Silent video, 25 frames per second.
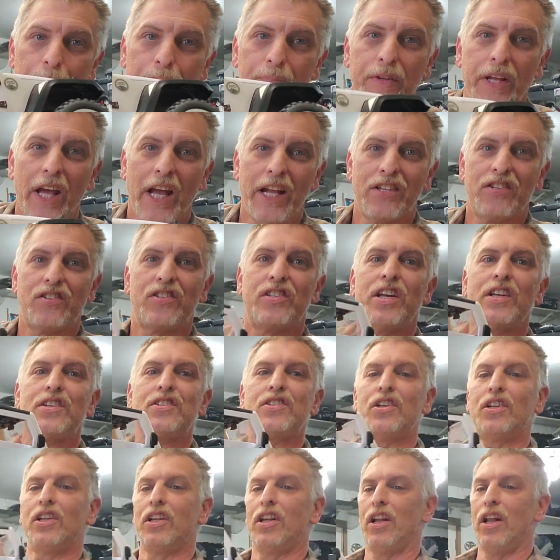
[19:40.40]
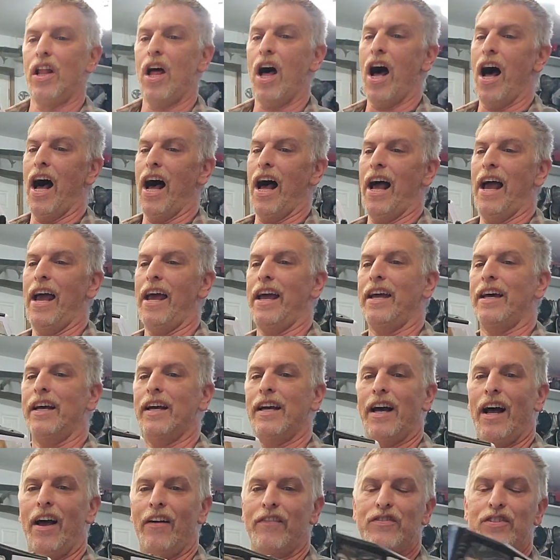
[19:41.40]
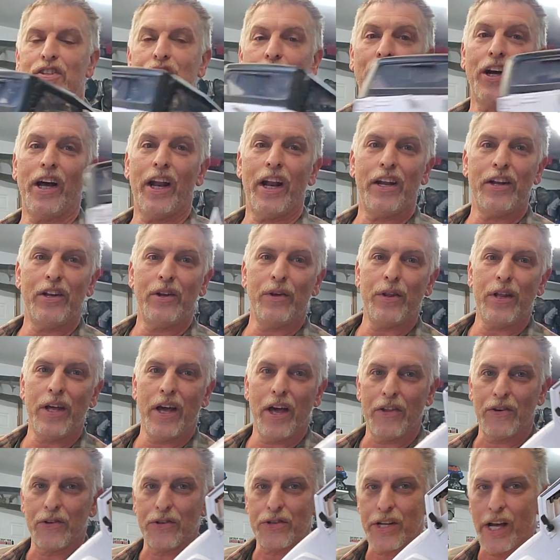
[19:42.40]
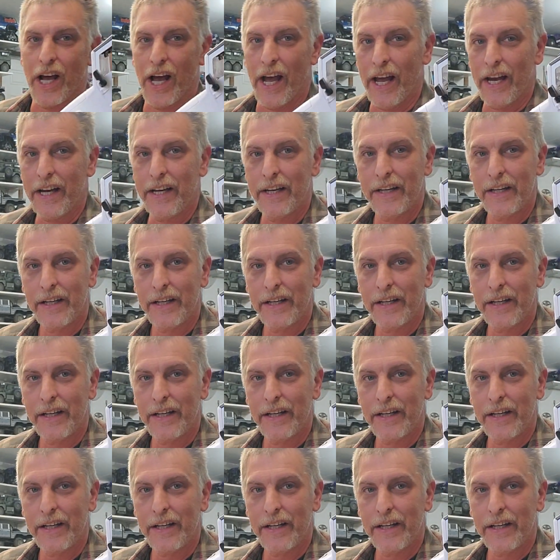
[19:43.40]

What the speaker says: It sits a little high. I've still got to do the other side.